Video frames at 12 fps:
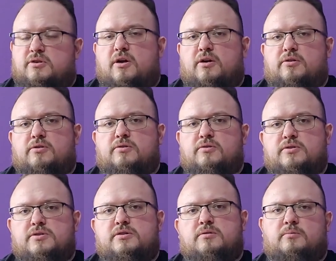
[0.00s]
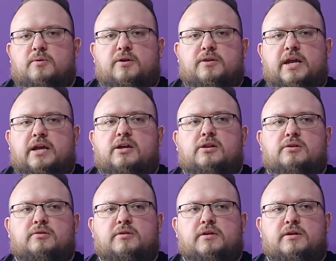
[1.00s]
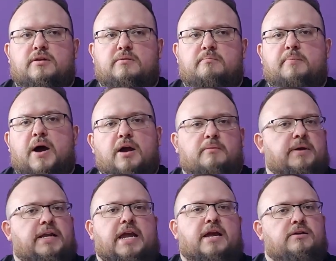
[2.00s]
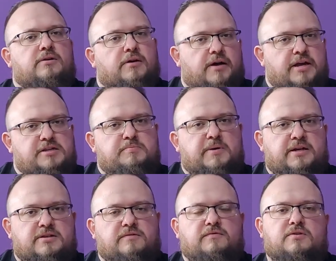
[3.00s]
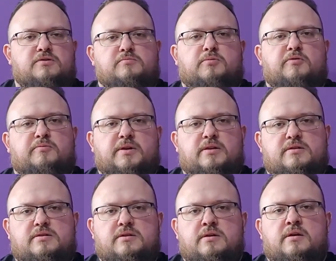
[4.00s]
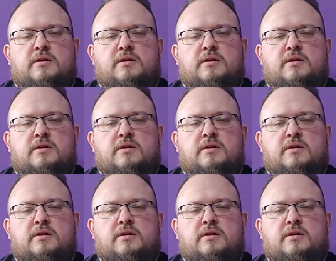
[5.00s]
or articles where they included biomechanical aspects of those movements.